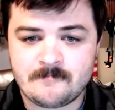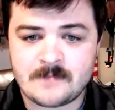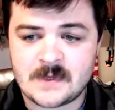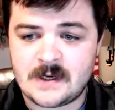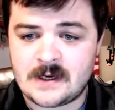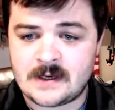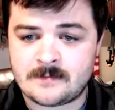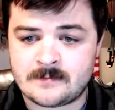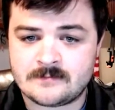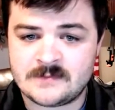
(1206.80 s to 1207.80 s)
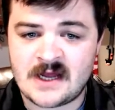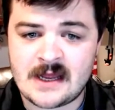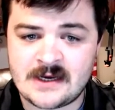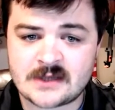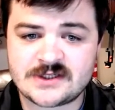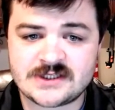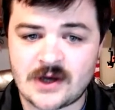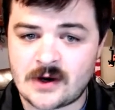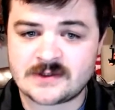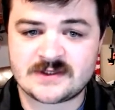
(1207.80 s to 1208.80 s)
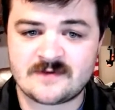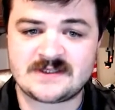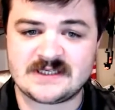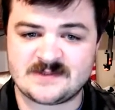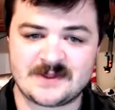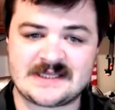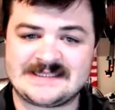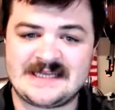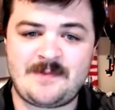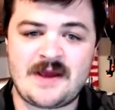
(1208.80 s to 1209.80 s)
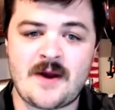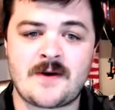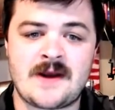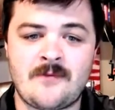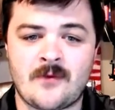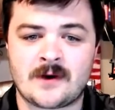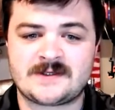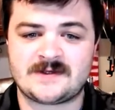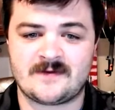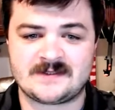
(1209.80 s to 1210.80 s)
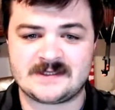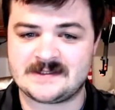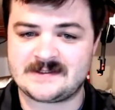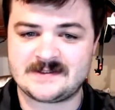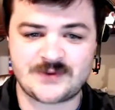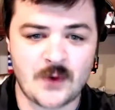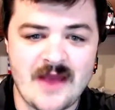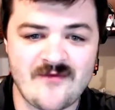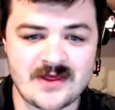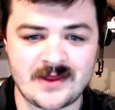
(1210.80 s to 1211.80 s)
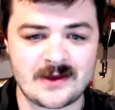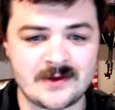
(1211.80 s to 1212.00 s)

Not just our services, but the CPR network services. So everything.